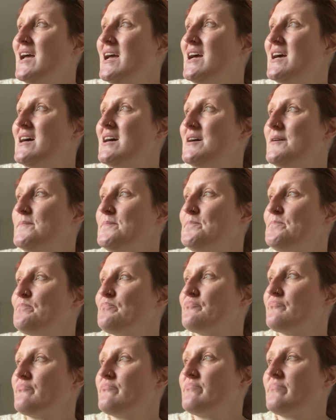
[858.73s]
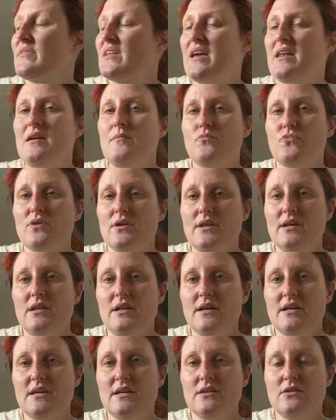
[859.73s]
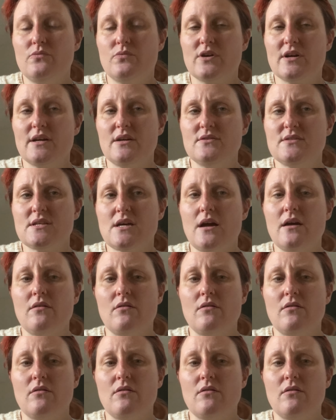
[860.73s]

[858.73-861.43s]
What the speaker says: And I'm really liking the workouts.